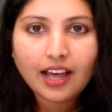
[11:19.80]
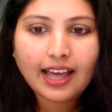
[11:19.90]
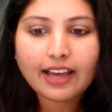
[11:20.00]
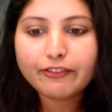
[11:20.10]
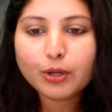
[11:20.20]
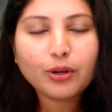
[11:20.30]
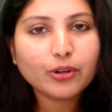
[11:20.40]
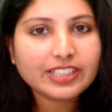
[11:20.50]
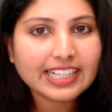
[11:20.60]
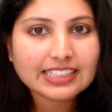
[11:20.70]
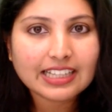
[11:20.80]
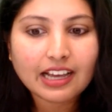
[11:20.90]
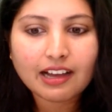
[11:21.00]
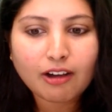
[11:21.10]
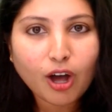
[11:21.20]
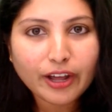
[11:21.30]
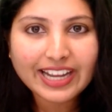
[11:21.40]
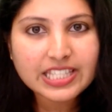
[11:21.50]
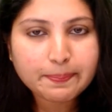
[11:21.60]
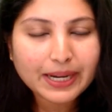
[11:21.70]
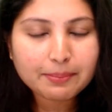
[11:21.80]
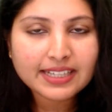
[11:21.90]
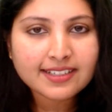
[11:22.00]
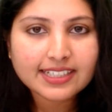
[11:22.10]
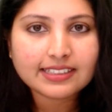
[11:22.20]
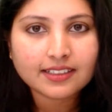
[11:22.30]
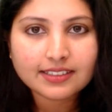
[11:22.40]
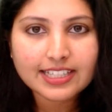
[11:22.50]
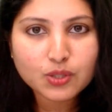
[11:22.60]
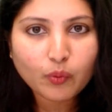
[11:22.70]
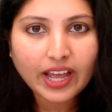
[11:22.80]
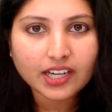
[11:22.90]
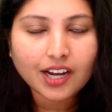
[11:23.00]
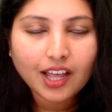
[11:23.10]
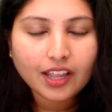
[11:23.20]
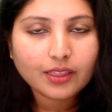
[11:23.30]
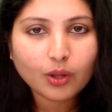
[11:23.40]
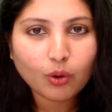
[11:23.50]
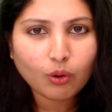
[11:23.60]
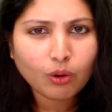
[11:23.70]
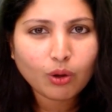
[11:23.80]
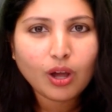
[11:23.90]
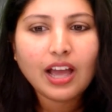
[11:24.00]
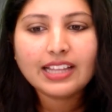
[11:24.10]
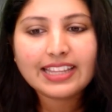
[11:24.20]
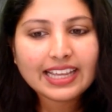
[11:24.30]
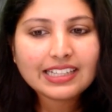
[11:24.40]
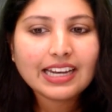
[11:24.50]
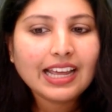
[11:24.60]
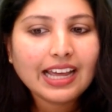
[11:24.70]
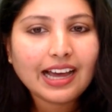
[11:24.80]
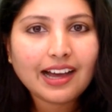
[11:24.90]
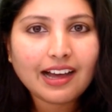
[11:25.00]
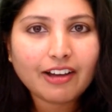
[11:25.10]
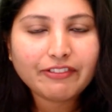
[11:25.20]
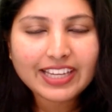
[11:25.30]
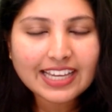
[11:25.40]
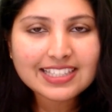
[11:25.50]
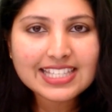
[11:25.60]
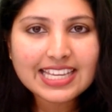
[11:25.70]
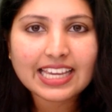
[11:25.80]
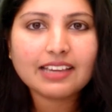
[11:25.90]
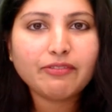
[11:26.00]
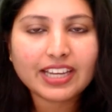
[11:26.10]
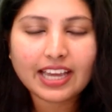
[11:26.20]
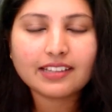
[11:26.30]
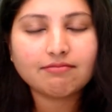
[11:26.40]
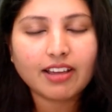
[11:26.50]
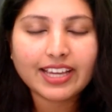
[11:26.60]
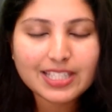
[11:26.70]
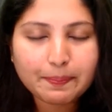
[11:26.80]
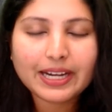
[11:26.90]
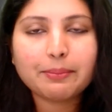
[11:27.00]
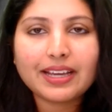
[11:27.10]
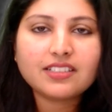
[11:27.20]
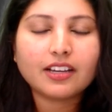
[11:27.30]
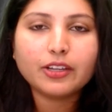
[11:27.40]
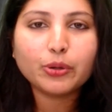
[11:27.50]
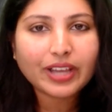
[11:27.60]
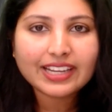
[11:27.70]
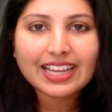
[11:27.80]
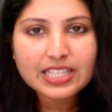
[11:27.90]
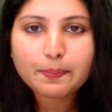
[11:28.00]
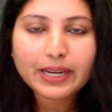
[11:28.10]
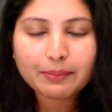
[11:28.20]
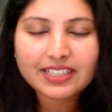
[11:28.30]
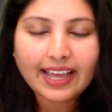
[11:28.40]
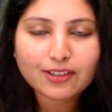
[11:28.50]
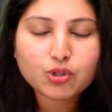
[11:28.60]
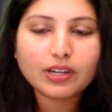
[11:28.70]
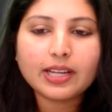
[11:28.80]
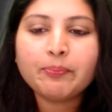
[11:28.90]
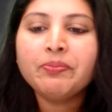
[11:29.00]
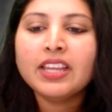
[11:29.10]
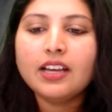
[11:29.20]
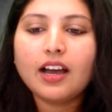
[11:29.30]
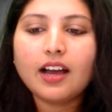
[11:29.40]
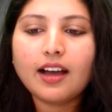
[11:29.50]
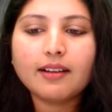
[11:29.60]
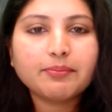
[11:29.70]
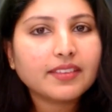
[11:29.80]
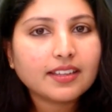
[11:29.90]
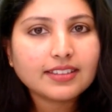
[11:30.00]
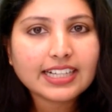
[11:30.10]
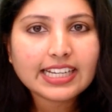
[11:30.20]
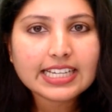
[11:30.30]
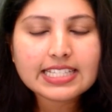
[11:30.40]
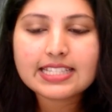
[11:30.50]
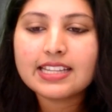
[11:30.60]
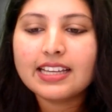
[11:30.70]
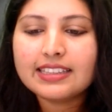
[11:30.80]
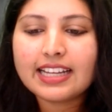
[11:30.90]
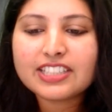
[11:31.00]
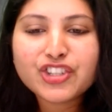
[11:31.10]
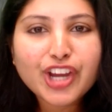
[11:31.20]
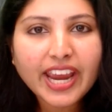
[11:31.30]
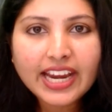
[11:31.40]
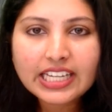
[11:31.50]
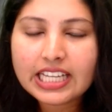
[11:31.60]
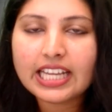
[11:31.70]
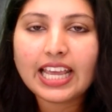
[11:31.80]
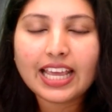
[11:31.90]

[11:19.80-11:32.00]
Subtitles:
Have you looked it or experimented this one? No. Then we can say we can experiment. You can experiment actually. That is the shady